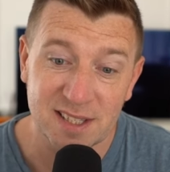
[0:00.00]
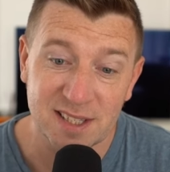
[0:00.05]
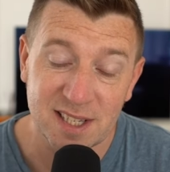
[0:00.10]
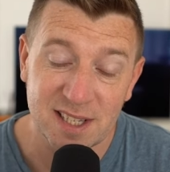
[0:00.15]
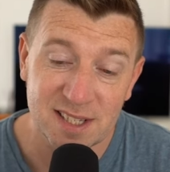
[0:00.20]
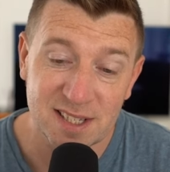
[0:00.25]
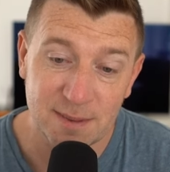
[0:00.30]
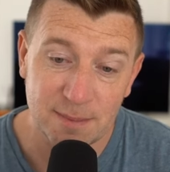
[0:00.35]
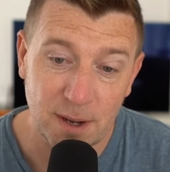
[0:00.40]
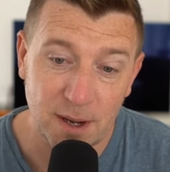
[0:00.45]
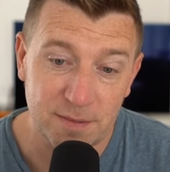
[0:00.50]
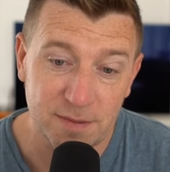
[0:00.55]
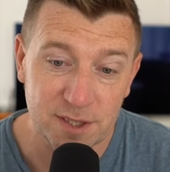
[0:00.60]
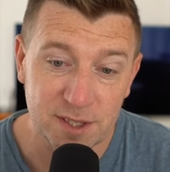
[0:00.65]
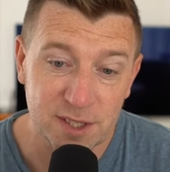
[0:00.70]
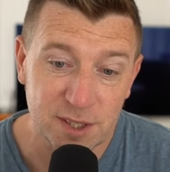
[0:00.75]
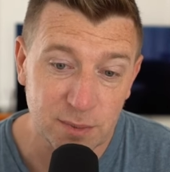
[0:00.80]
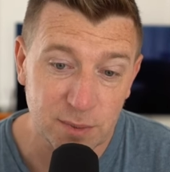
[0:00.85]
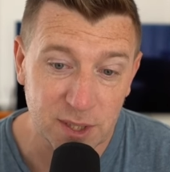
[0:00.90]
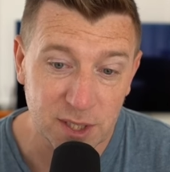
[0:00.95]
And there's some
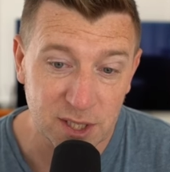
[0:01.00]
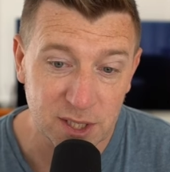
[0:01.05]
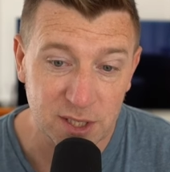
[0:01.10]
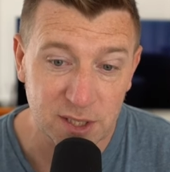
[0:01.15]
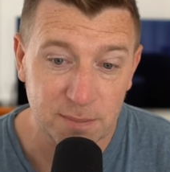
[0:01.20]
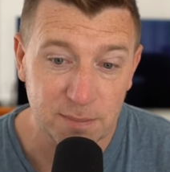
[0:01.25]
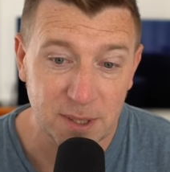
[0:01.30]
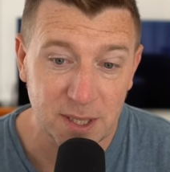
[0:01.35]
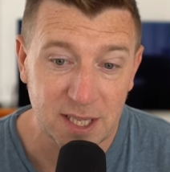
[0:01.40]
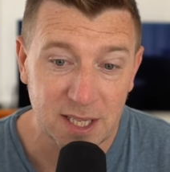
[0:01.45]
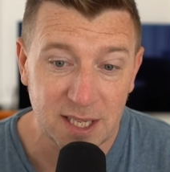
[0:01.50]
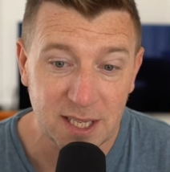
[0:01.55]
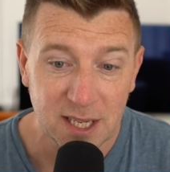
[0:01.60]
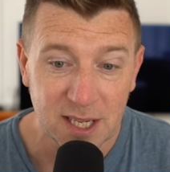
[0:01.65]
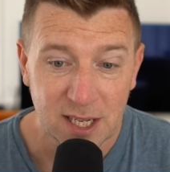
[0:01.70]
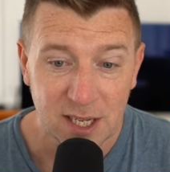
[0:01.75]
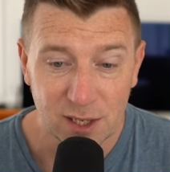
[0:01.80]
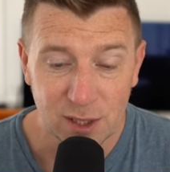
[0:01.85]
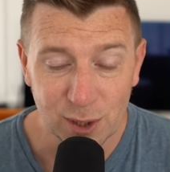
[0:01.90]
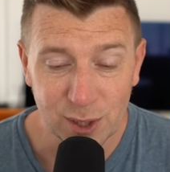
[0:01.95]
others that we're going to be
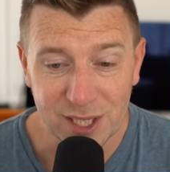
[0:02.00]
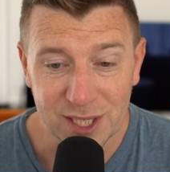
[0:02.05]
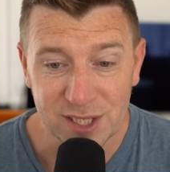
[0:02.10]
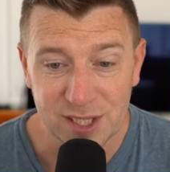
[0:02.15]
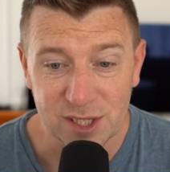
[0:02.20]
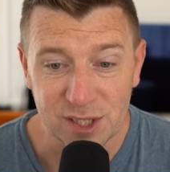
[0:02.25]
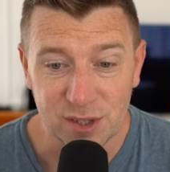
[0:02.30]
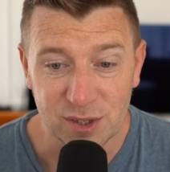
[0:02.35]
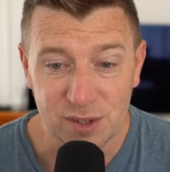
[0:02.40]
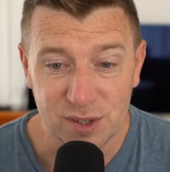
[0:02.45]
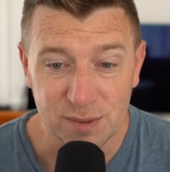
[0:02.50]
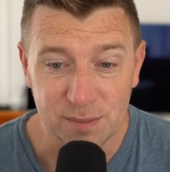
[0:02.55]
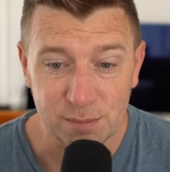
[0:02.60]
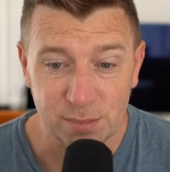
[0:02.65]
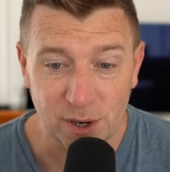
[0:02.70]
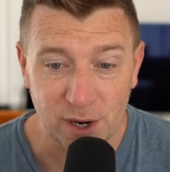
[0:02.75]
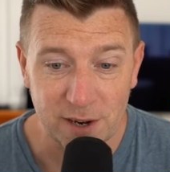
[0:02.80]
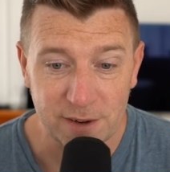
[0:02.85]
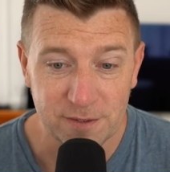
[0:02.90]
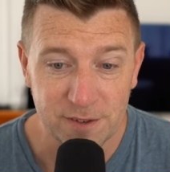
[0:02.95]
looking to do some
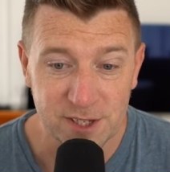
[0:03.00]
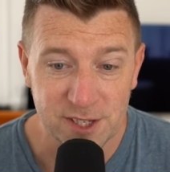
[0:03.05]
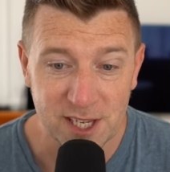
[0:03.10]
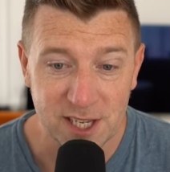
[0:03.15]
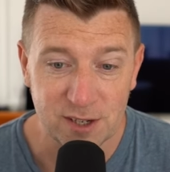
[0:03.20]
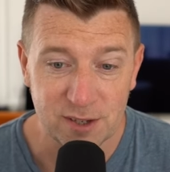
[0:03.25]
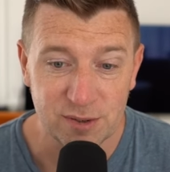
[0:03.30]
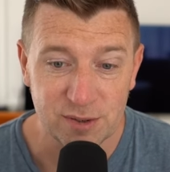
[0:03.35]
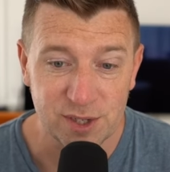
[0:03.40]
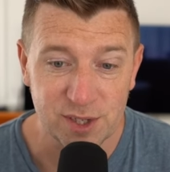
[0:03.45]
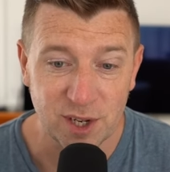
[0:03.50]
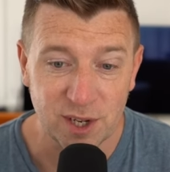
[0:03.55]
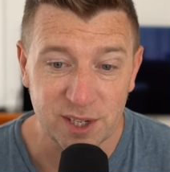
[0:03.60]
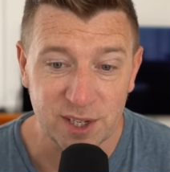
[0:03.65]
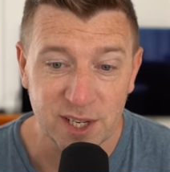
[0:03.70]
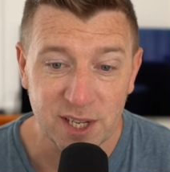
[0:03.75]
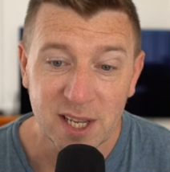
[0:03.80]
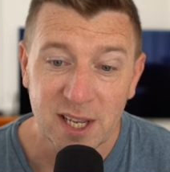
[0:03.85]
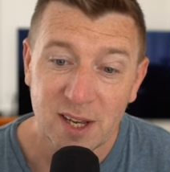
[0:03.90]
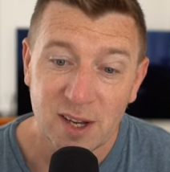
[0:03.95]
private sales
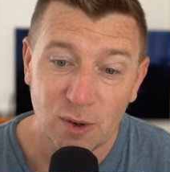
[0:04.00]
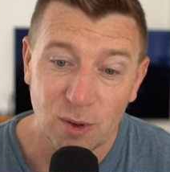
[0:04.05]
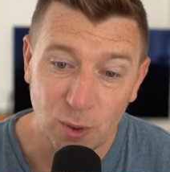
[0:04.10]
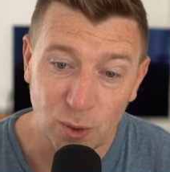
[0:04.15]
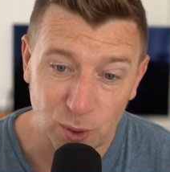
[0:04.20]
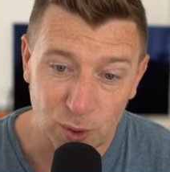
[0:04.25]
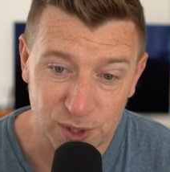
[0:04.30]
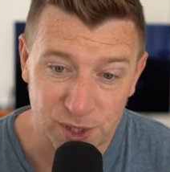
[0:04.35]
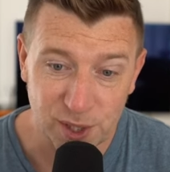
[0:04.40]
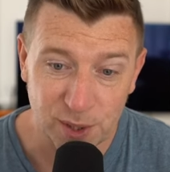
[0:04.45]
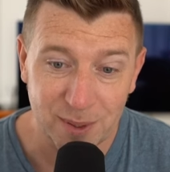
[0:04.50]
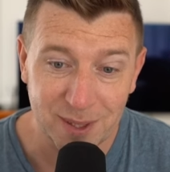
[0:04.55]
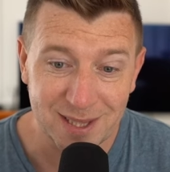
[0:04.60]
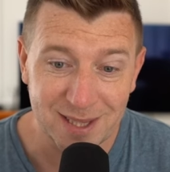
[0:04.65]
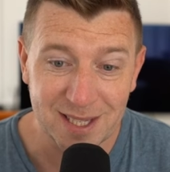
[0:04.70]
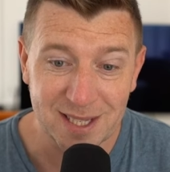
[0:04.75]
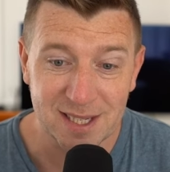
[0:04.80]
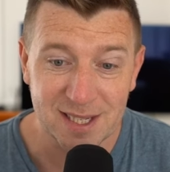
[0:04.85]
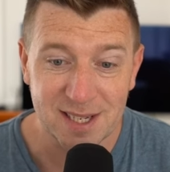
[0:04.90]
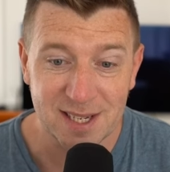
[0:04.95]
on also
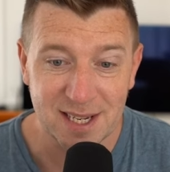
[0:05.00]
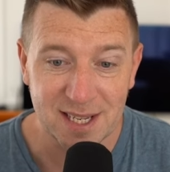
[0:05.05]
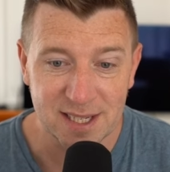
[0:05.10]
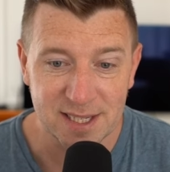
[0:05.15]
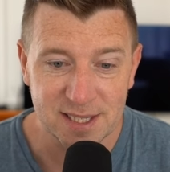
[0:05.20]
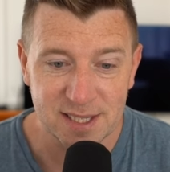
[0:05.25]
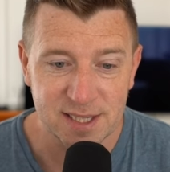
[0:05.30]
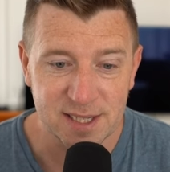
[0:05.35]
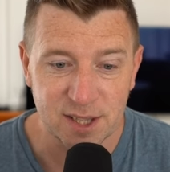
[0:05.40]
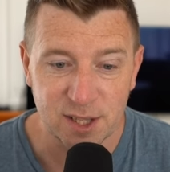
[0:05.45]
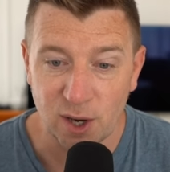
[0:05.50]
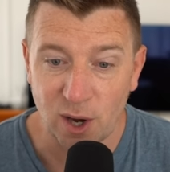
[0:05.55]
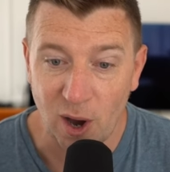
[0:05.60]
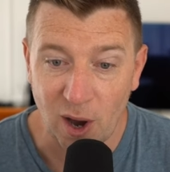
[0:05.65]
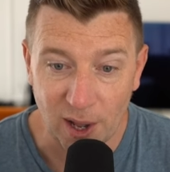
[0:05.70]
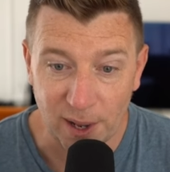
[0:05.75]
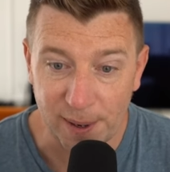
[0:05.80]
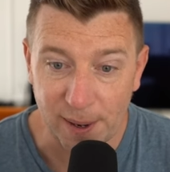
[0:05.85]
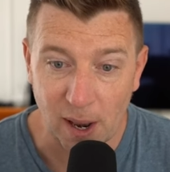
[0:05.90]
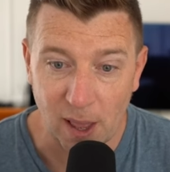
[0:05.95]
in this list that
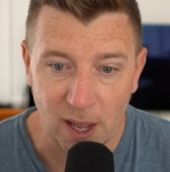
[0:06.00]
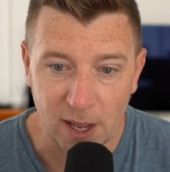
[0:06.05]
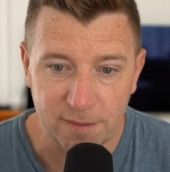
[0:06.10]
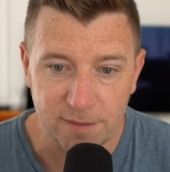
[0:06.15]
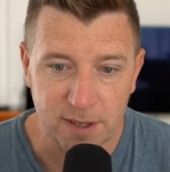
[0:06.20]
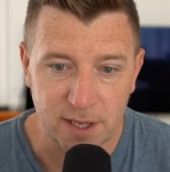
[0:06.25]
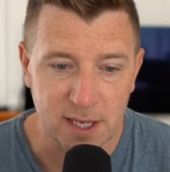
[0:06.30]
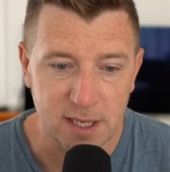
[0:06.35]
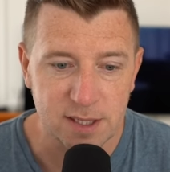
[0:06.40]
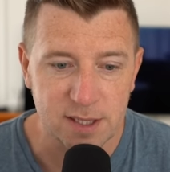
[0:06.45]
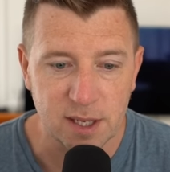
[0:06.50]
aren't live yet.